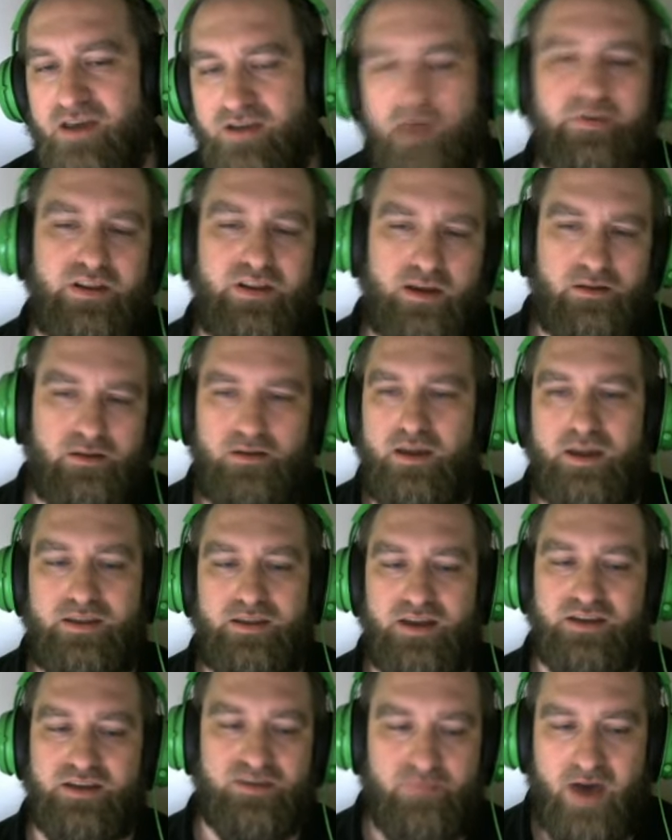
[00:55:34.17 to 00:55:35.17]
I mean, it
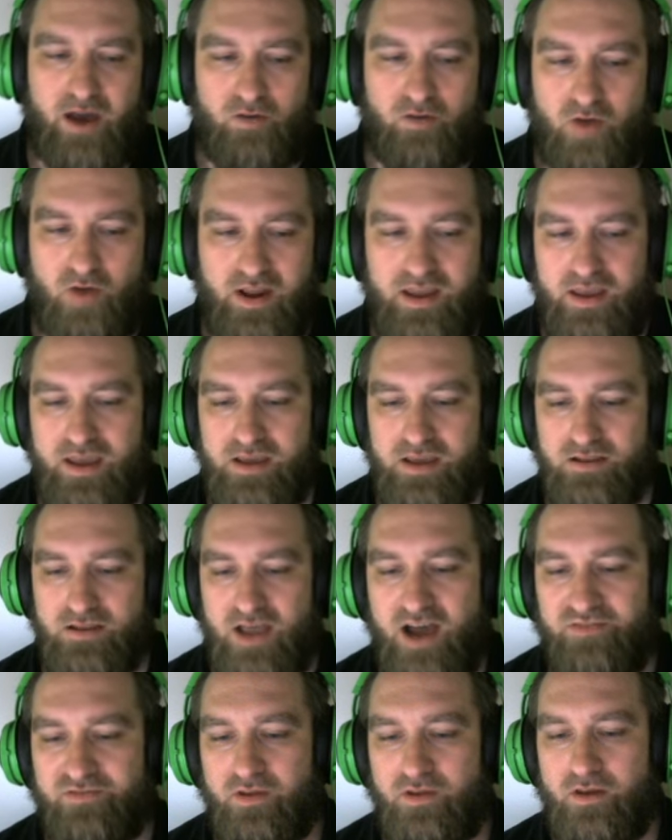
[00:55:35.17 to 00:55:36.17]
doesn't matter, right? He, he
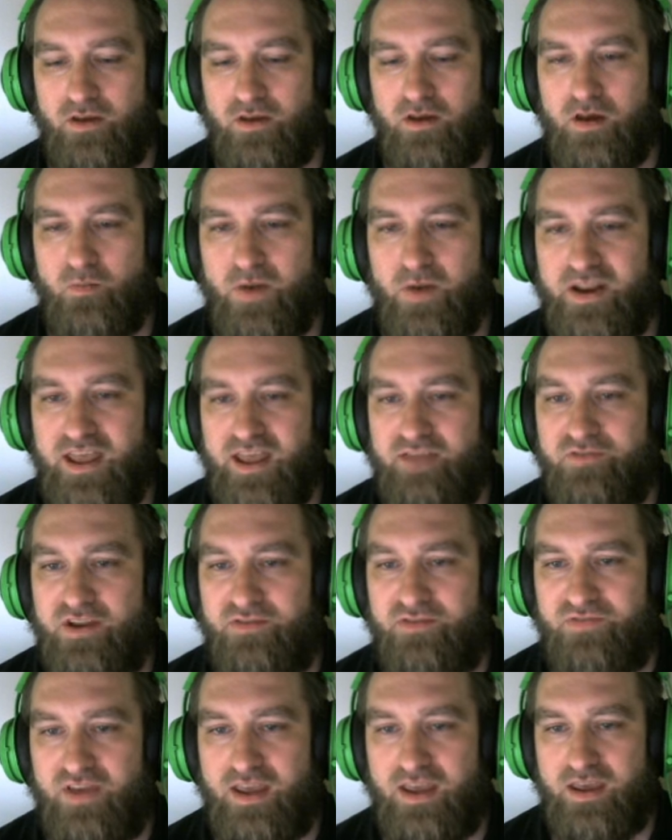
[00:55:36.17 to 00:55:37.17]
left, but even
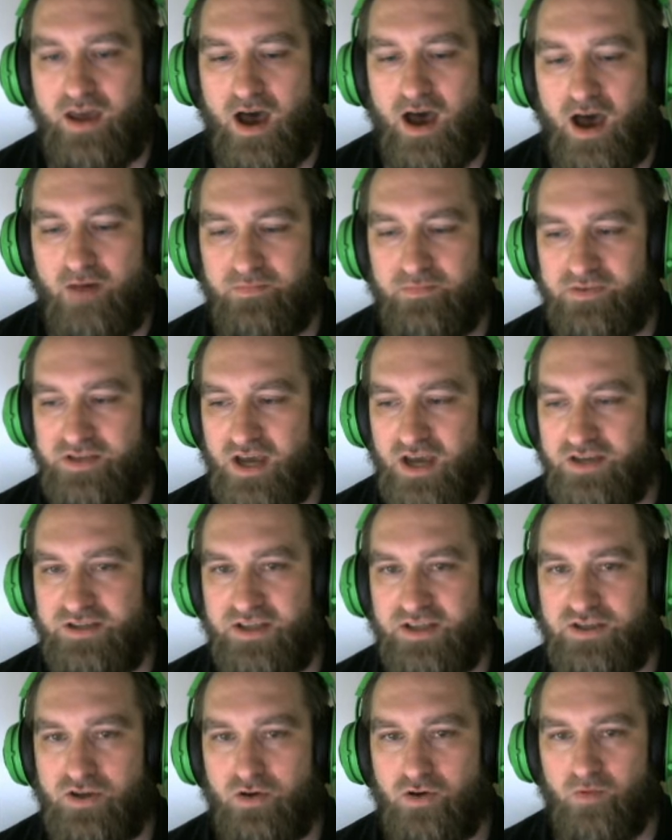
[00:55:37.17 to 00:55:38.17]
if he um, does
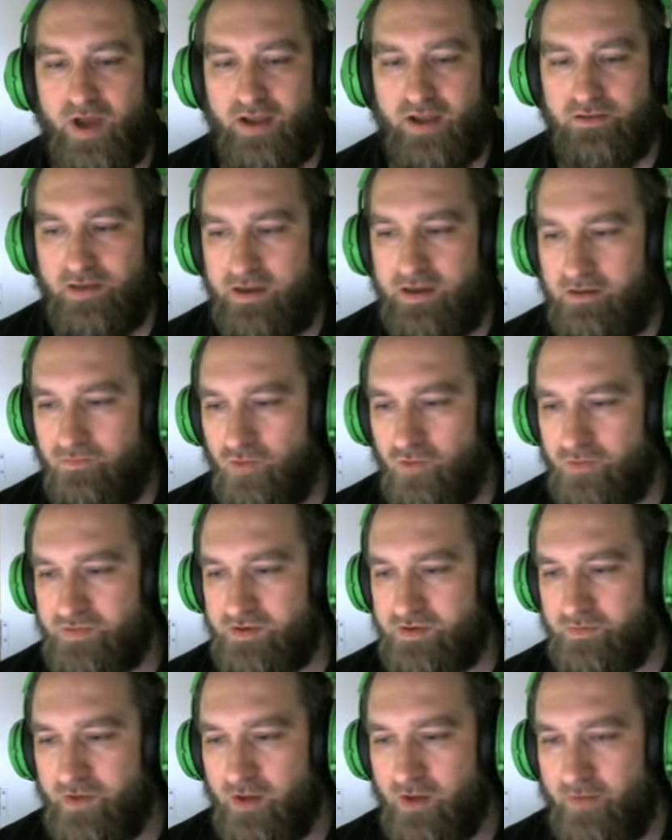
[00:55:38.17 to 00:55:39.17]
this correctly, whoops,
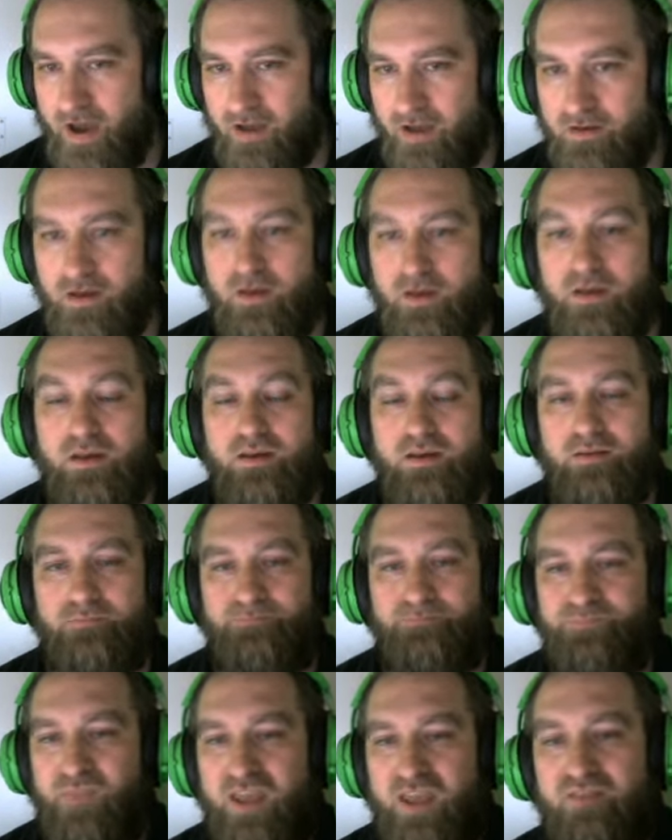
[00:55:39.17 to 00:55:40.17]
let me go back.
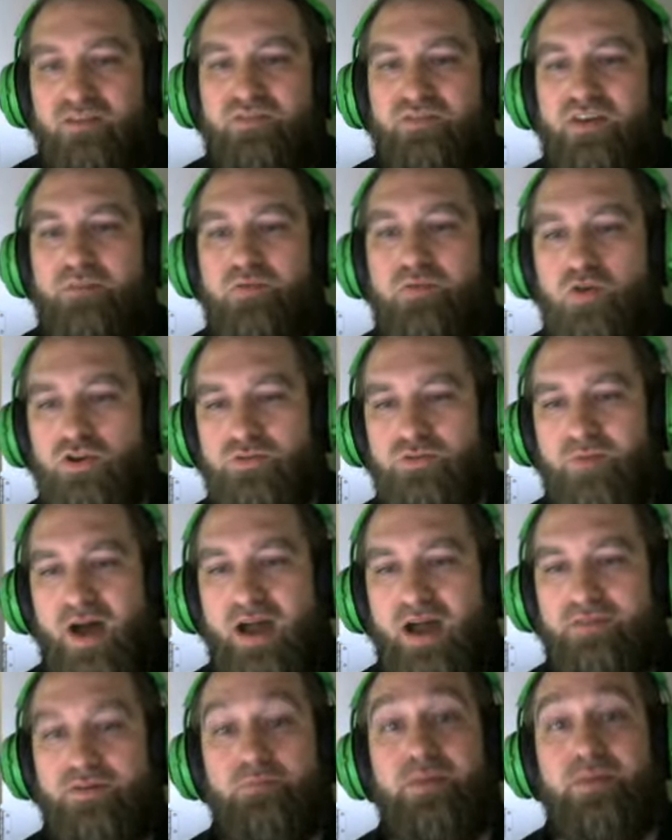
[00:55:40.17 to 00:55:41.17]
Even if he pulls
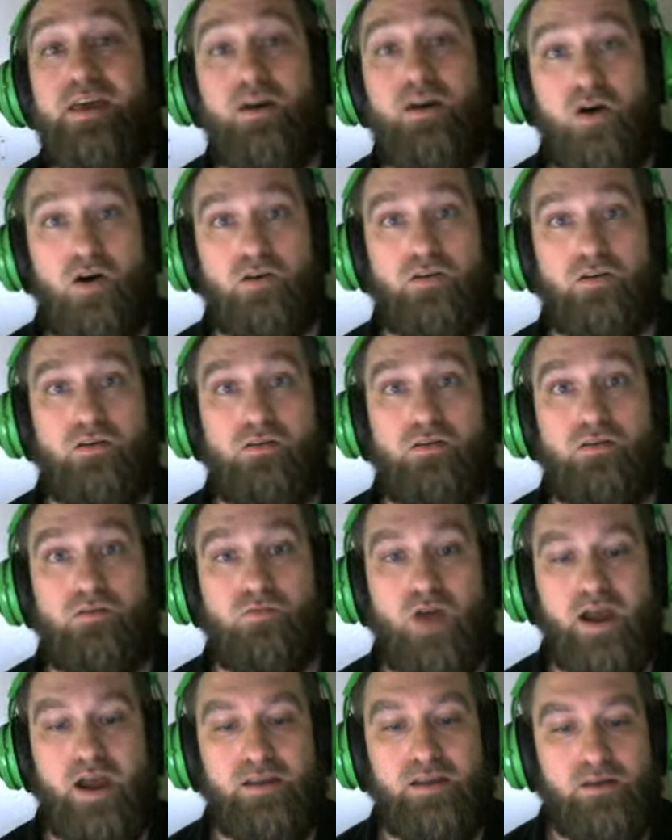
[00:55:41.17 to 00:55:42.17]
back the Mihawk,
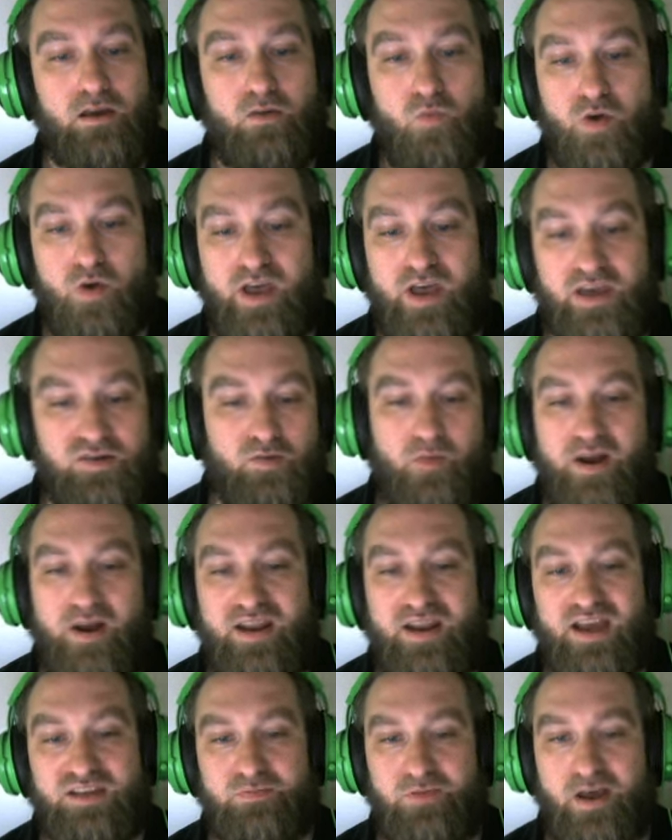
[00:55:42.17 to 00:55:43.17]
right? Well, guess what my
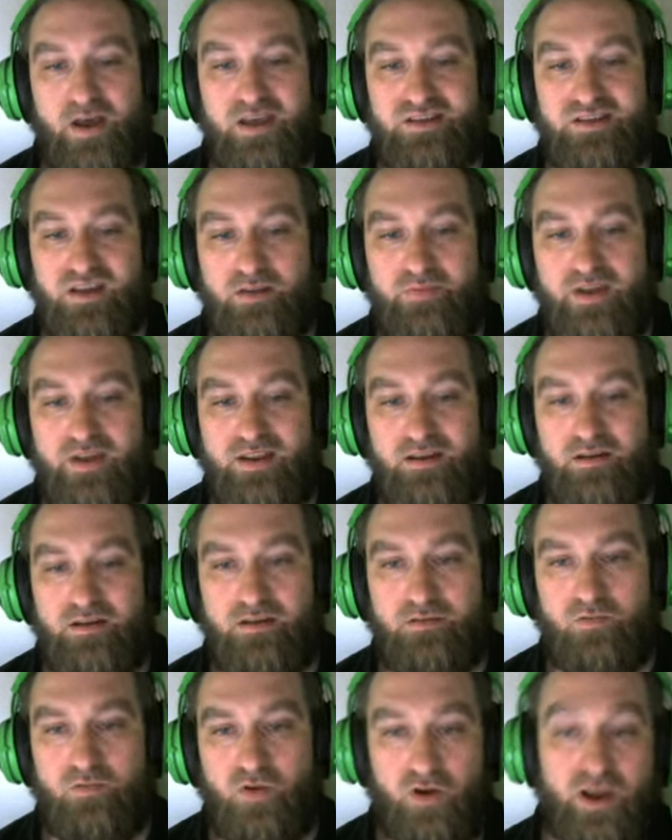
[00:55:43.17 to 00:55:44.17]
next play is going to be,
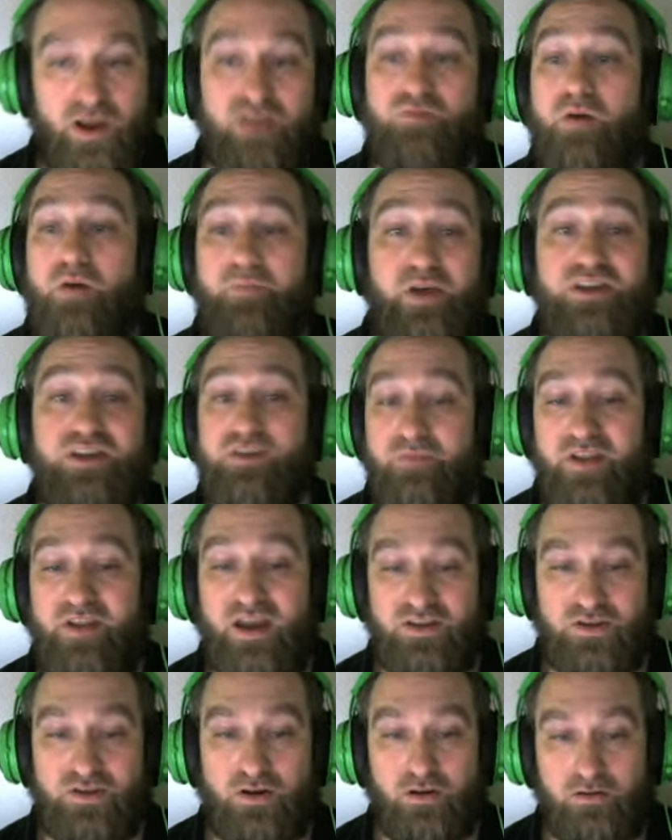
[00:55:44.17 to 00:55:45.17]
or guess what my play is going to be
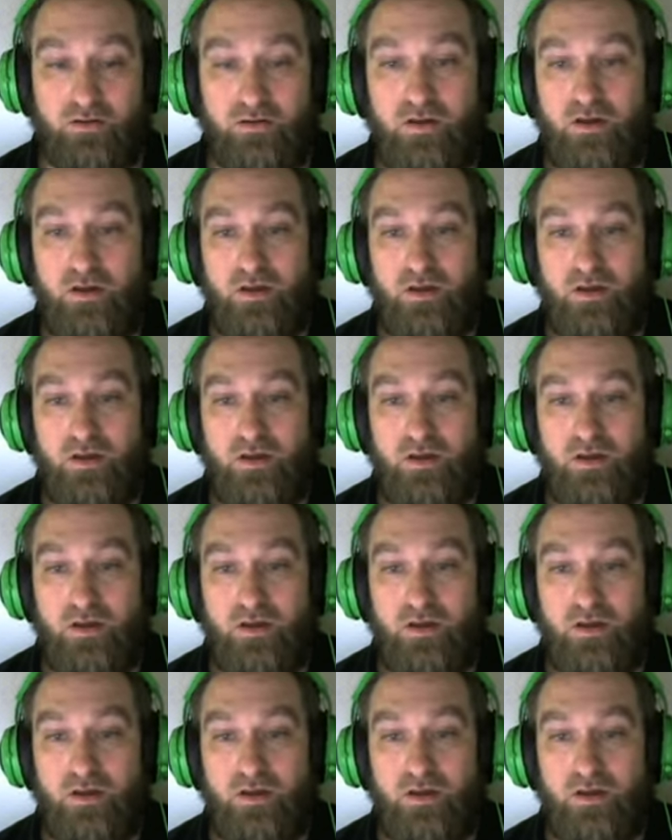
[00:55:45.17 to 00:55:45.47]
next turn?